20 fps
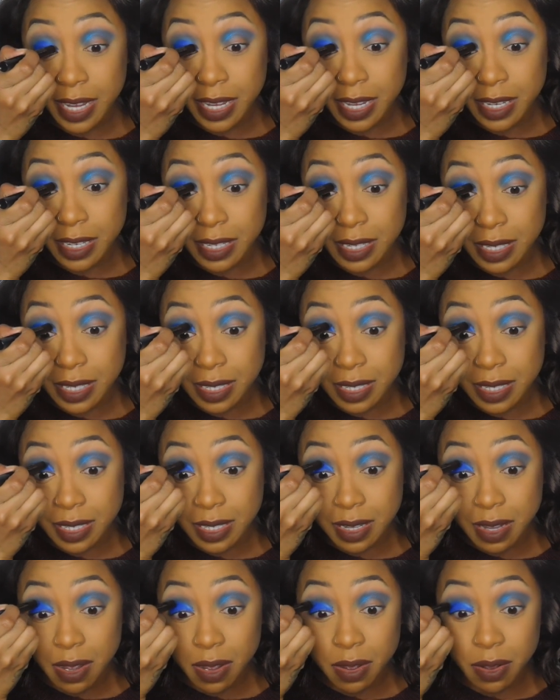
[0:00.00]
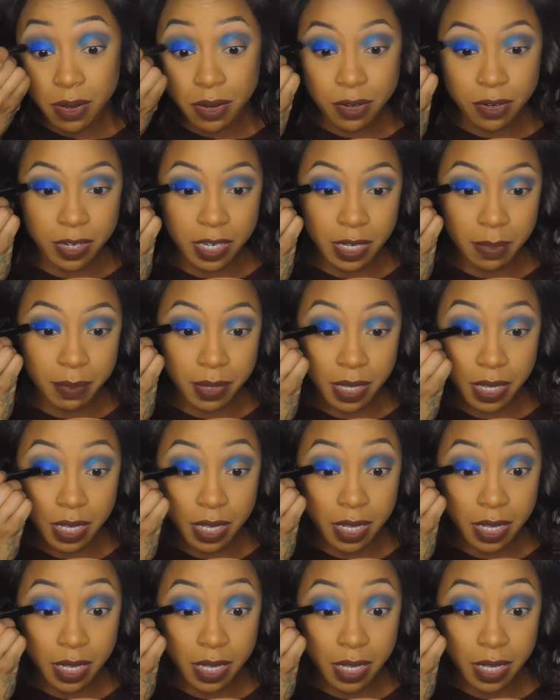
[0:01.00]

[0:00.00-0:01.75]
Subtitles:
it is so creamy.